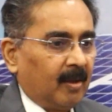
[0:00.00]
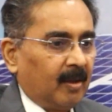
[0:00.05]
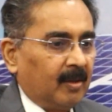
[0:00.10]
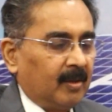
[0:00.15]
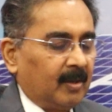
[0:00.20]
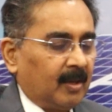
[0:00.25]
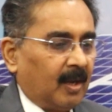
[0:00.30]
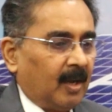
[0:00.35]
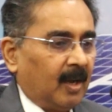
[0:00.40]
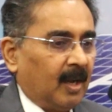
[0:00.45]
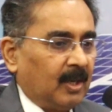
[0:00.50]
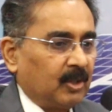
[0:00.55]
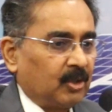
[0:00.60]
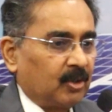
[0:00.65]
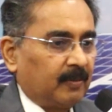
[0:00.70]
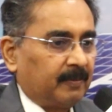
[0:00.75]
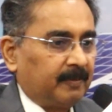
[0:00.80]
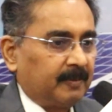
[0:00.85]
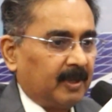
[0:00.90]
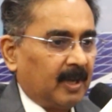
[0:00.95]
Yeah, as
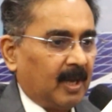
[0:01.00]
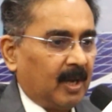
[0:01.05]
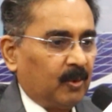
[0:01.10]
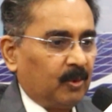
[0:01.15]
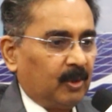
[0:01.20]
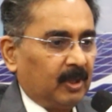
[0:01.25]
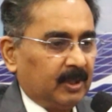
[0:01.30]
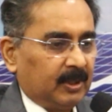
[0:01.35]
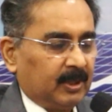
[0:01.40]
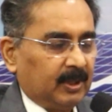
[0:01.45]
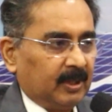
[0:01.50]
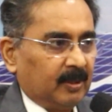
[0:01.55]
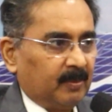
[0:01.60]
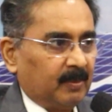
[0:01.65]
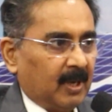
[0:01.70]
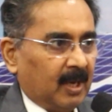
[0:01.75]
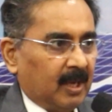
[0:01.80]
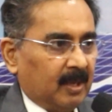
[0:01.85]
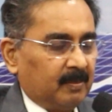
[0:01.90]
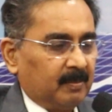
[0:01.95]
of now,
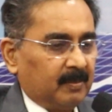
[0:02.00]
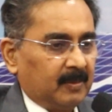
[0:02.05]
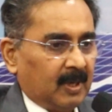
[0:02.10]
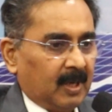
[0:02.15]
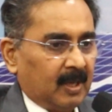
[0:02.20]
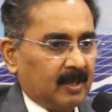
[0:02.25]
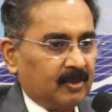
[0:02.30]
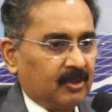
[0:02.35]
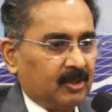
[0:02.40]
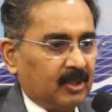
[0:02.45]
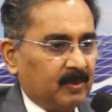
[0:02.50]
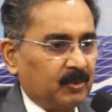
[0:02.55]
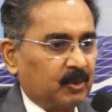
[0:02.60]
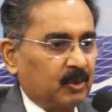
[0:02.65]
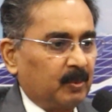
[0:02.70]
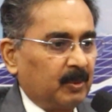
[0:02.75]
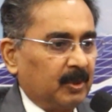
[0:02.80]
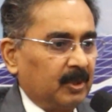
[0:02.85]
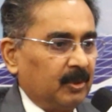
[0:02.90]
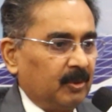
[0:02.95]
lithium-ion seems
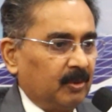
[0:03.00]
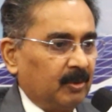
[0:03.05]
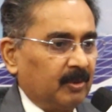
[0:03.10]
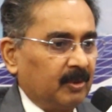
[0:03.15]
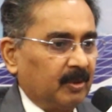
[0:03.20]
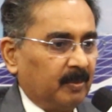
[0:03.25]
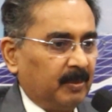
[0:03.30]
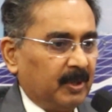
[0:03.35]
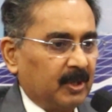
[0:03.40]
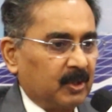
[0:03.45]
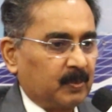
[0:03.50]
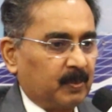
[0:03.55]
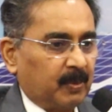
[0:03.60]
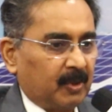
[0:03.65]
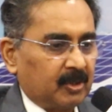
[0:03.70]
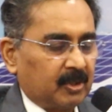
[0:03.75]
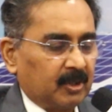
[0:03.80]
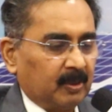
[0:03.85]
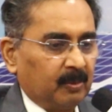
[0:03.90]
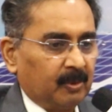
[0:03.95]
to be the best
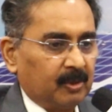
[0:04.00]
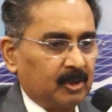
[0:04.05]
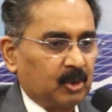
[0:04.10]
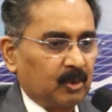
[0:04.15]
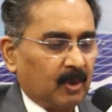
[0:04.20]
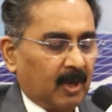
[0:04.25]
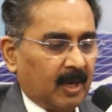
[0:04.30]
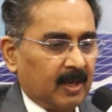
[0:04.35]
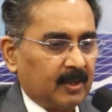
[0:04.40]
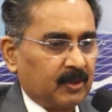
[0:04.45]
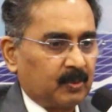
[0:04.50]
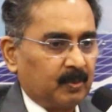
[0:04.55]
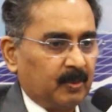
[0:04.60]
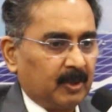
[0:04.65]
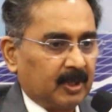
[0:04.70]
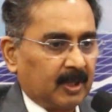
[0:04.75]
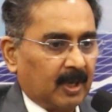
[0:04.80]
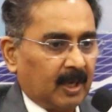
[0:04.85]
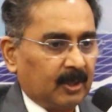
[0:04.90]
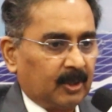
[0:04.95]
possible choice.
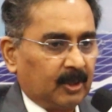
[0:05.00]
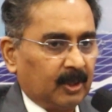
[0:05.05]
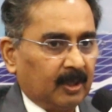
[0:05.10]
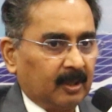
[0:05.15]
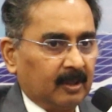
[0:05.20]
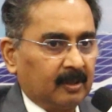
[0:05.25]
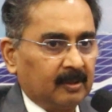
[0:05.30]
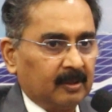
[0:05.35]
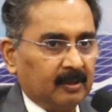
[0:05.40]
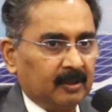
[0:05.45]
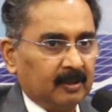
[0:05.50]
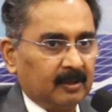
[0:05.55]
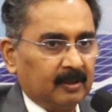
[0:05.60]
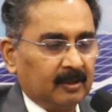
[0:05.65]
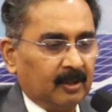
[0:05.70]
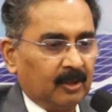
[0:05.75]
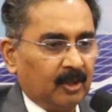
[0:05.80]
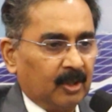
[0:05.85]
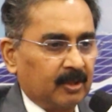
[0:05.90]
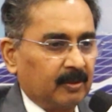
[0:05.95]
But I think a
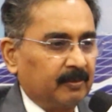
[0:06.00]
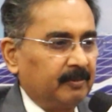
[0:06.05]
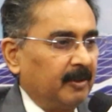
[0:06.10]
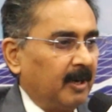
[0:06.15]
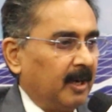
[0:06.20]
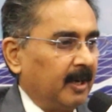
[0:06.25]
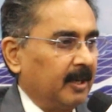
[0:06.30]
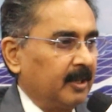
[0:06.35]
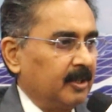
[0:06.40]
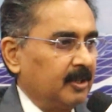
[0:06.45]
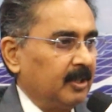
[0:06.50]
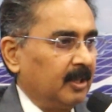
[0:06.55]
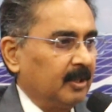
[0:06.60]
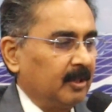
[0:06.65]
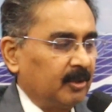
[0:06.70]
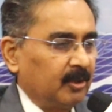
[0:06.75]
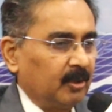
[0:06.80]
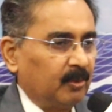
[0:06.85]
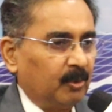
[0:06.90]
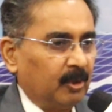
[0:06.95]
lot of R&D
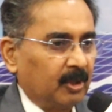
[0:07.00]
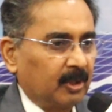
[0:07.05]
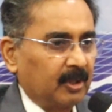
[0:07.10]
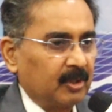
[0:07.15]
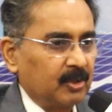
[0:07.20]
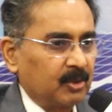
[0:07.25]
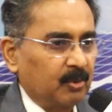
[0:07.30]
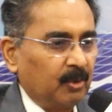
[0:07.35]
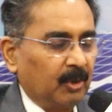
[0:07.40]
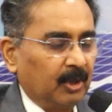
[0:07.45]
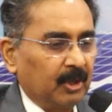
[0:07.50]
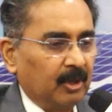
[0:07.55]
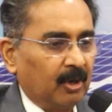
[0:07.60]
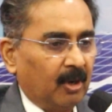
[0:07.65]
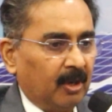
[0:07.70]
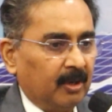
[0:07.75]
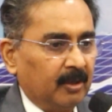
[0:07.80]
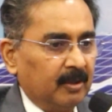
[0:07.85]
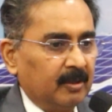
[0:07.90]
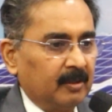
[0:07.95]
and other work is going
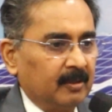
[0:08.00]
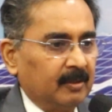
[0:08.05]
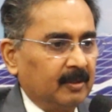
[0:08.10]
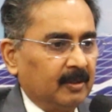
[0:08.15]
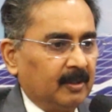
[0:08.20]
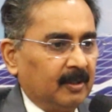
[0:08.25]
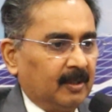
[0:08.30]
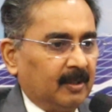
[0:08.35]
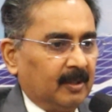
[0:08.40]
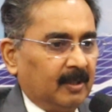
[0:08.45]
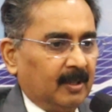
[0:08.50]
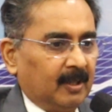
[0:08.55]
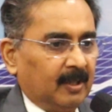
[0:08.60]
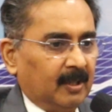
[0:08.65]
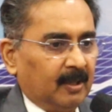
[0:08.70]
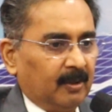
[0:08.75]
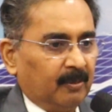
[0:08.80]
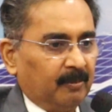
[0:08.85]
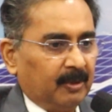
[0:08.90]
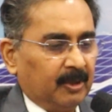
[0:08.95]
on.
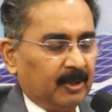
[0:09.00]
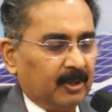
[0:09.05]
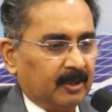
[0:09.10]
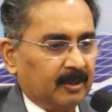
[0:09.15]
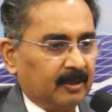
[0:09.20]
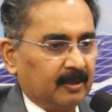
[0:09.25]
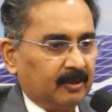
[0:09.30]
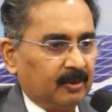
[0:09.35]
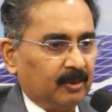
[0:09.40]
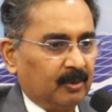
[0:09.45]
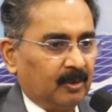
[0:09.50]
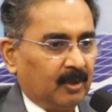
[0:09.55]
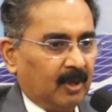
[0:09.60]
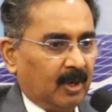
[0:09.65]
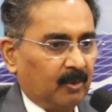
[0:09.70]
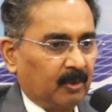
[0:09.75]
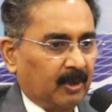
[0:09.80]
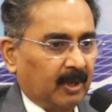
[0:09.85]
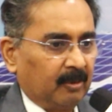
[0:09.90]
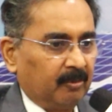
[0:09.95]
Whether
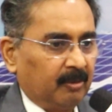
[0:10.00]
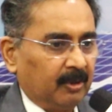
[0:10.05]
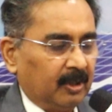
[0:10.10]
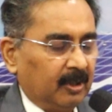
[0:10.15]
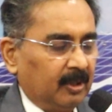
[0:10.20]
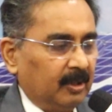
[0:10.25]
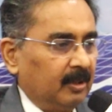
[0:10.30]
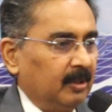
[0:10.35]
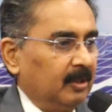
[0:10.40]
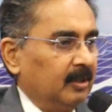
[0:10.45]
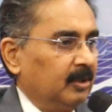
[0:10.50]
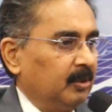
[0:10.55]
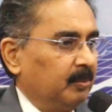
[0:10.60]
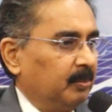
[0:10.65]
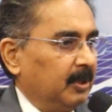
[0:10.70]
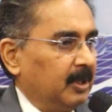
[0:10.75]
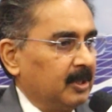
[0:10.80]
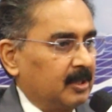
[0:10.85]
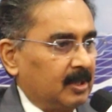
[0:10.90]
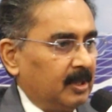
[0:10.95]
how can we
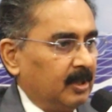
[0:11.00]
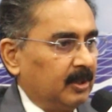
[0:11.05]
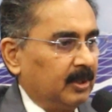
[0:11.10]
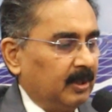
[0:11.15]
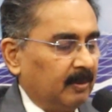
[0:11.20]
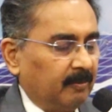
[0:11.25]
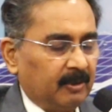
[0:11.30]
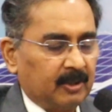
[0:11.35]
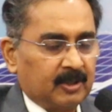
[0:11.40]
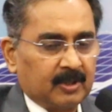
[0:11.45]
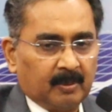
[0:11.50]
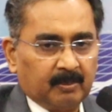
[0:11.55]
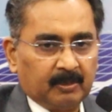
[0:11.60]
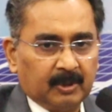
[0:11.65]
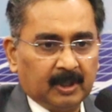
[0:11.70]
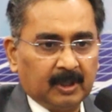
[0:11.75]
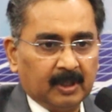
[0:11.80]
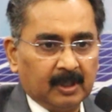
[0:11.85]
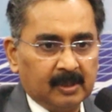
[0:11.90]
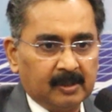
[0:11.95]
replace lithium with
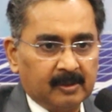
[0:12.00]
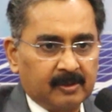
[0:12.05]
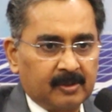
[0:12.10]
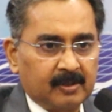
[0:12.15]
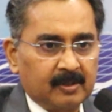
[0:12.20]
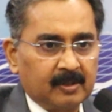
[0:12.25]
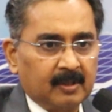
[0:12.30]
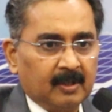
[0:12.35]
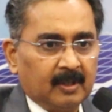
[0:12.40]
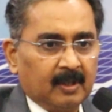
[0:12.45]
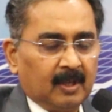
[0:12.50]
something else.